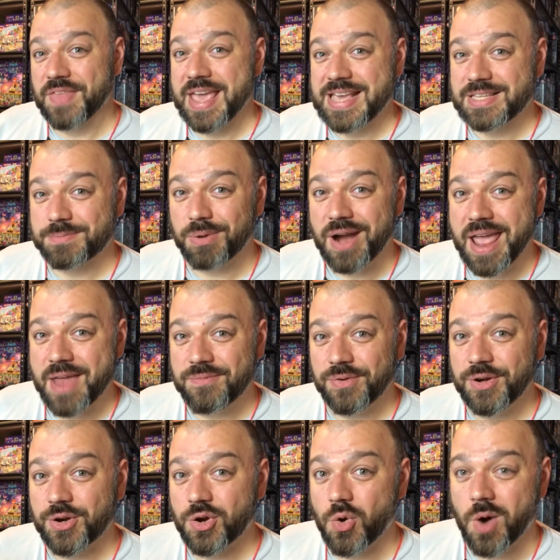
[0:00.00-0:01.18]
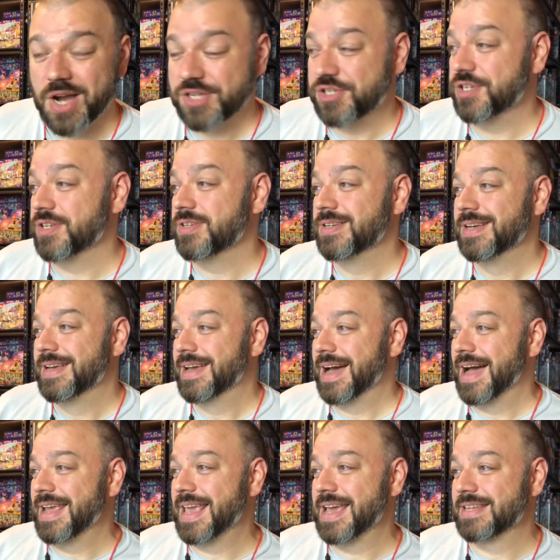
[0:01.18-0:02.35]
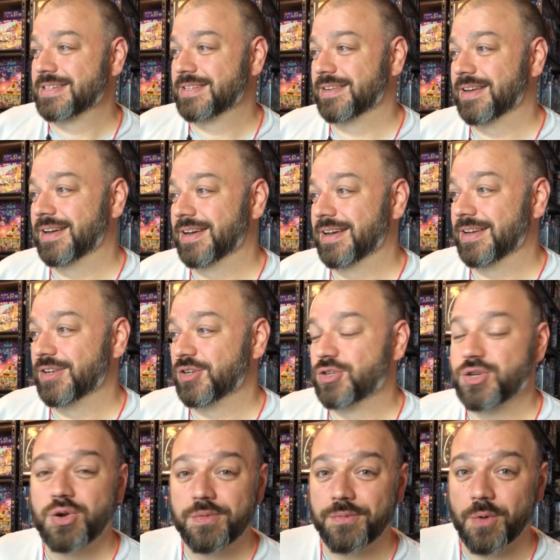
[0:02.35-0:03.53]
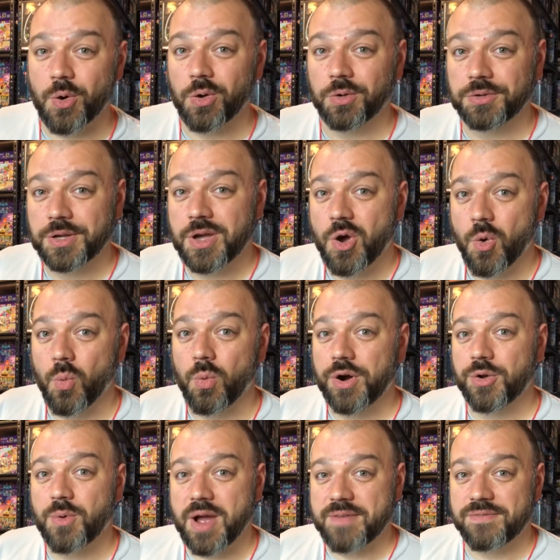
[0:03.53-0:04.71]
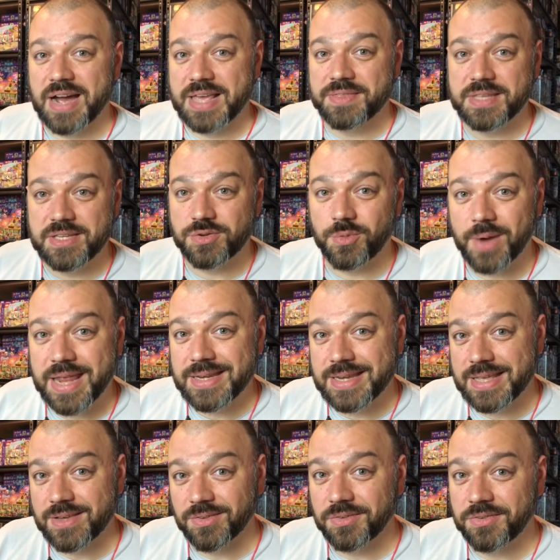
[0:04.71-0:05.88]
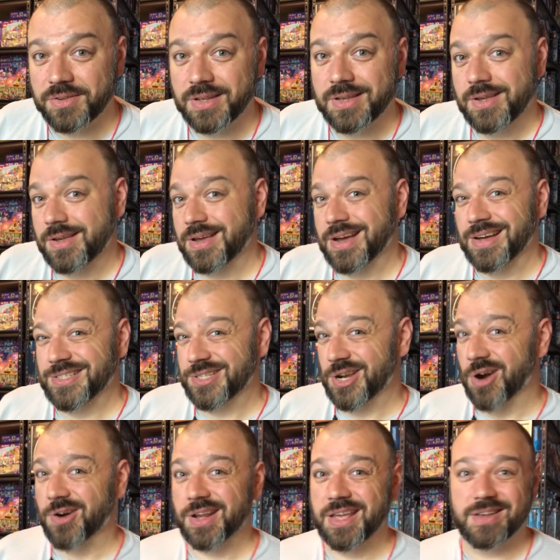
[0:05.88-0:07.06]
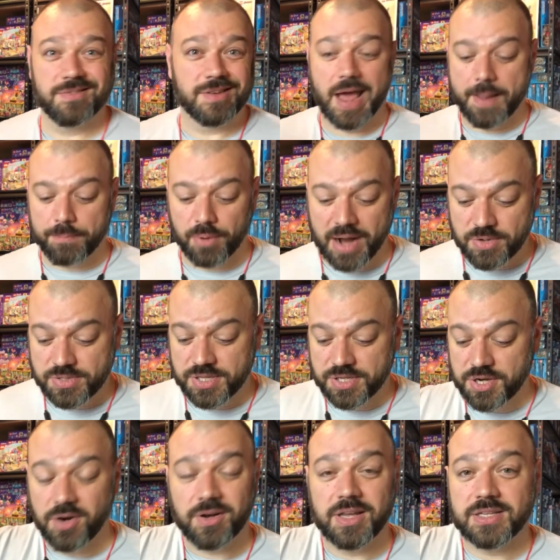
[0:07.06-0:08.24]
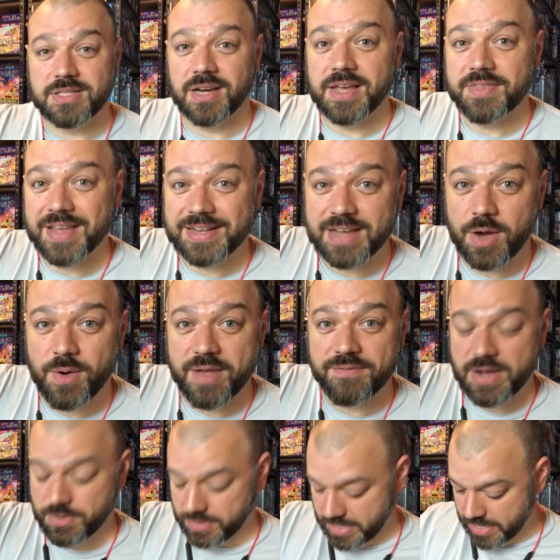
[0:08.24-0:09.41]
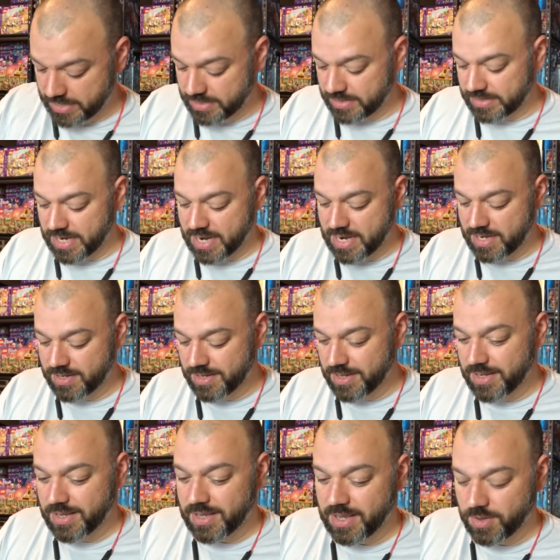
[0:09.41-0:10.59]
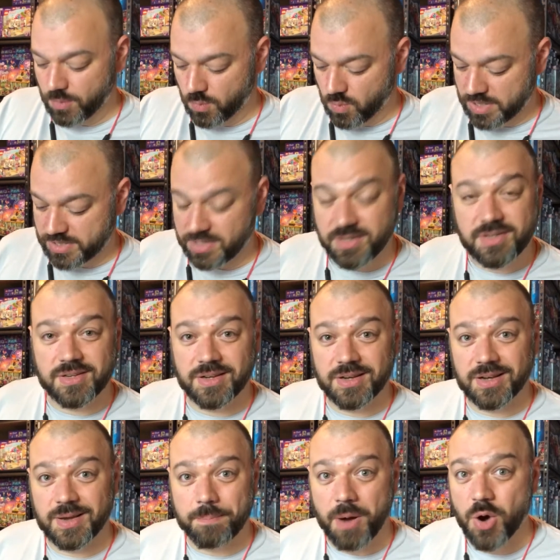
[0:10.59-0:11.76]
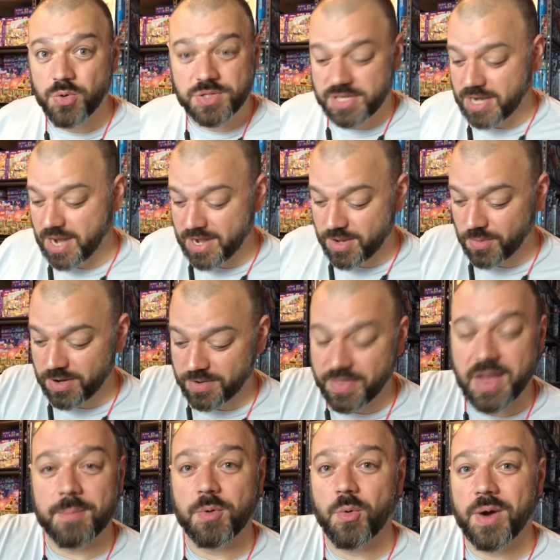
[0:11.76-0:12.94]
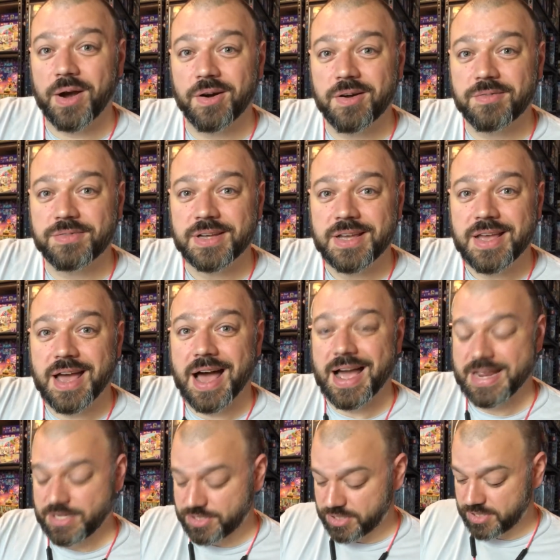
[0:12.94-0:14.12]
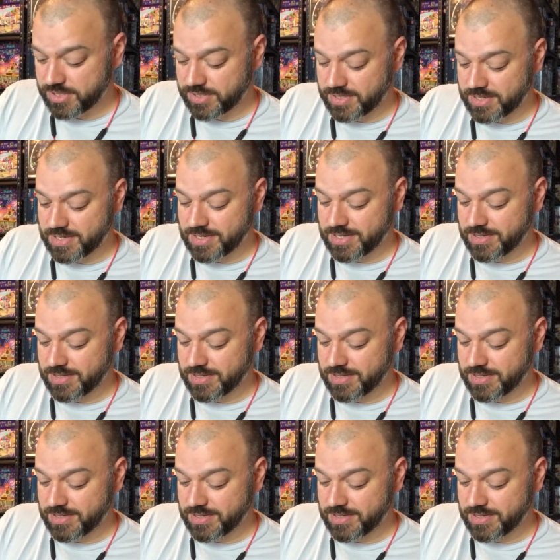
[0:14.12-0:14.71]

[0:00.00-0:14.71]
Thanks, Brad, for your question. I guess twofold. Where do I find these great deals? Target, I browsed the Target site. That's how I found the hidden side. It wasn't posted anywhere that I'm aware of. I just,